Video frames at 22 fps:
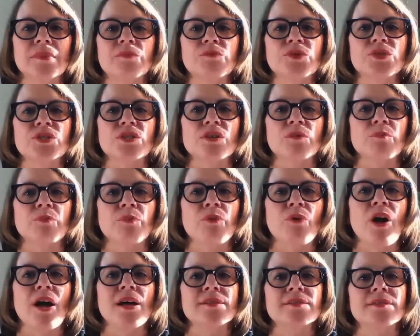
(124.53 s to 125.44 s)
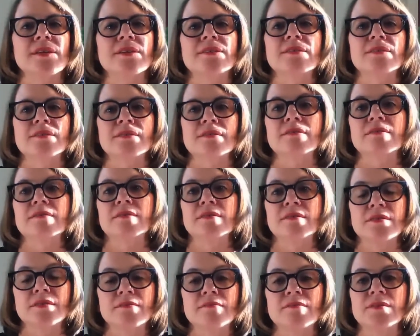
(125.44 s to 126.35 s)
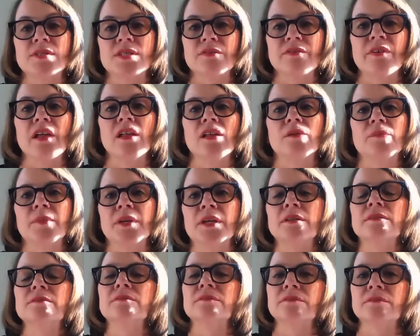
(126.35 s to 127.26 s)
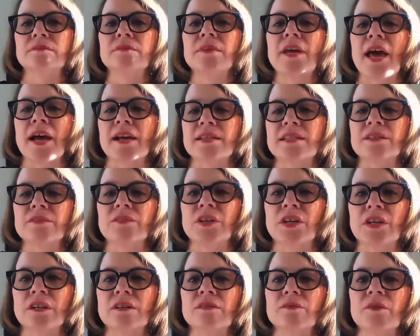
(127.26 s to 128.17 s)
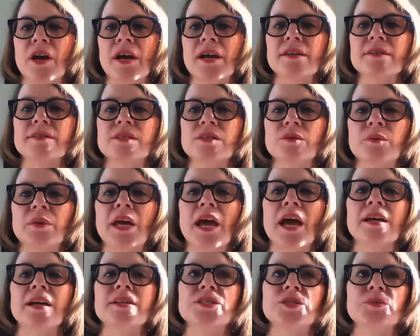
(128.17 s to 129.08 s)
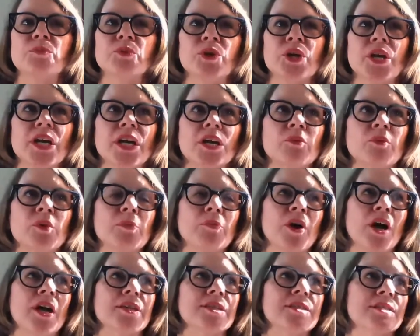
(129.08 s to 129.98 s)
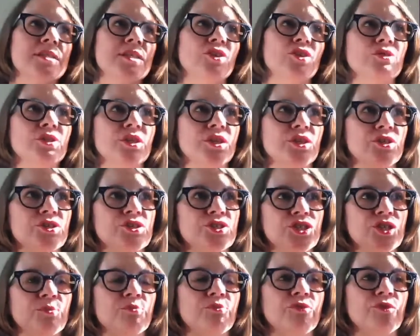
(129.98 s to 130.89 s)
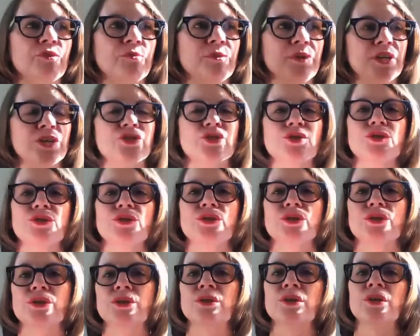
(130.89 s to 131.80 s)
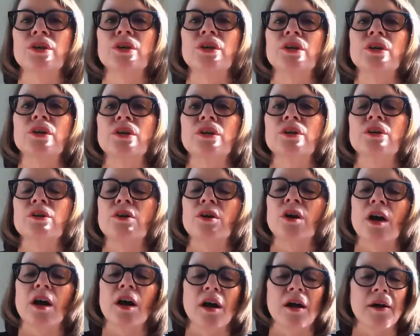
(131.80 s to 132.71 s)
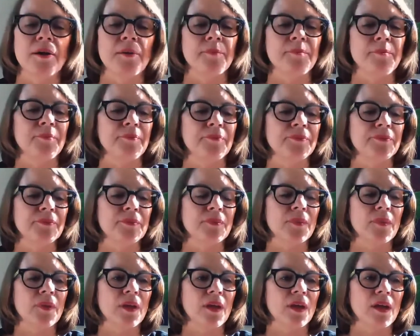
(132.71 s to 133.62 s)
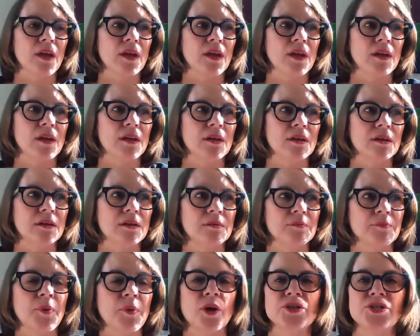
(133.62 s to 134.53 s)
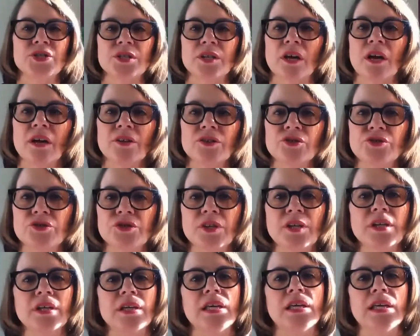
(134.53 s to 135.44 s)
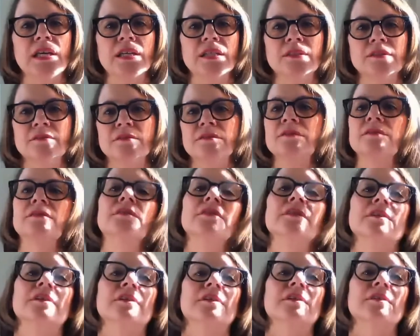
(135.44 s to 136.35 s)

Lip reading: It was a process development activity, right? So we brought senior leadership from each of the parts of the country in.